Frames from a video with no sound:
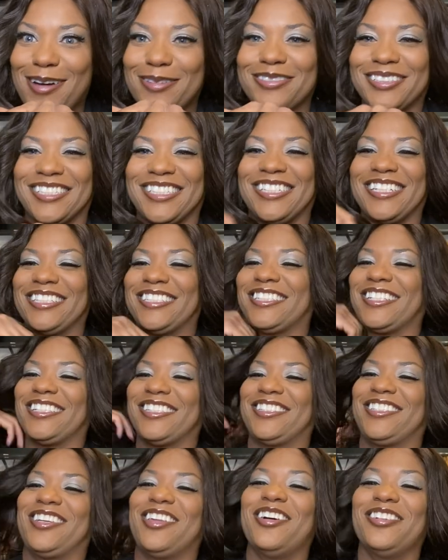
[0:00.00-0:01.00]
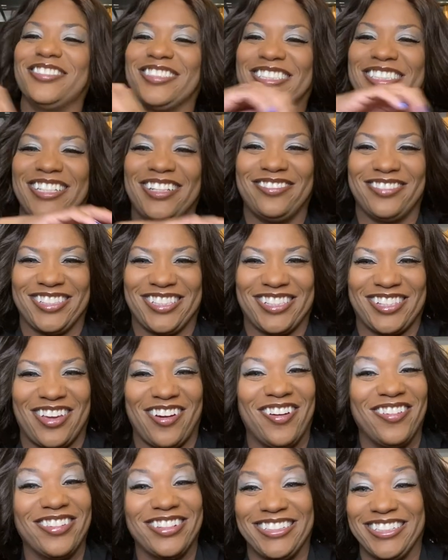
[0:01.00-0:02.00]
She just knew she was
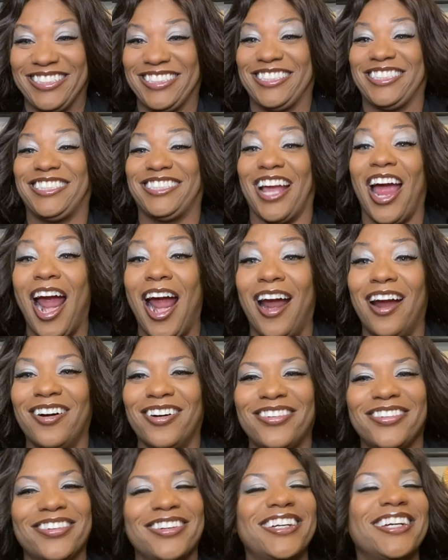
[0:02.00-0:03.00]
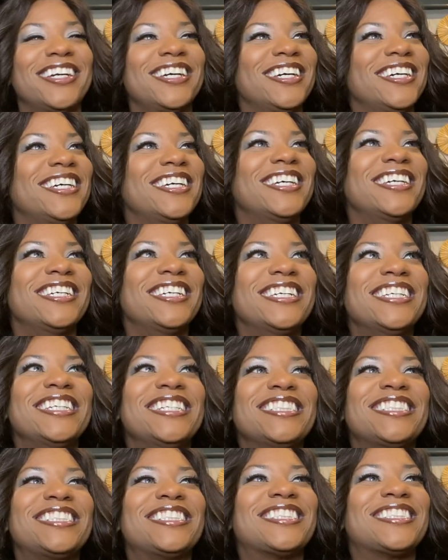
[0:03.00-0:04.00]
going to jail.